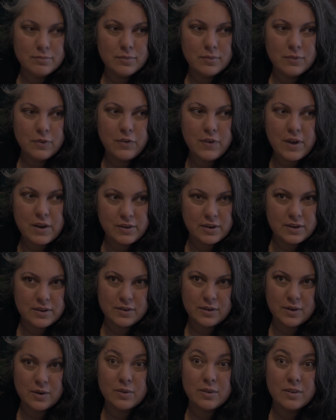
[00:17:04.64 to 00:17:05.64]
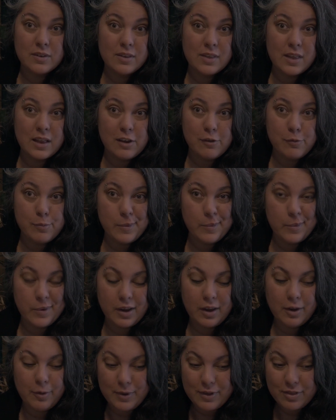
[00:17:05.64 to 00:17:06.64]
favorite stones that I've been
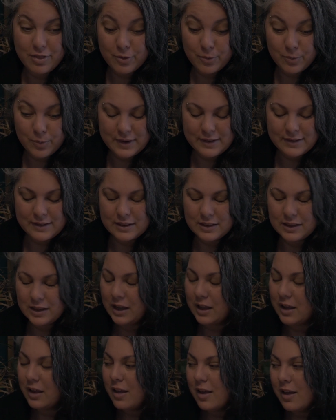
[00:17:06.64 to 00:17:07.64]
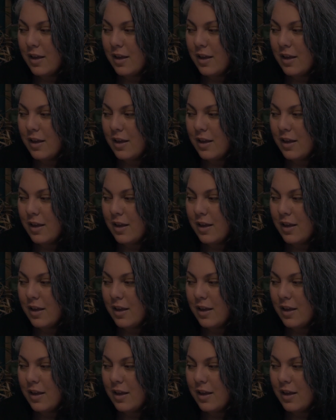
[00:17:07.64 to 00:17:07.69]
working with recently.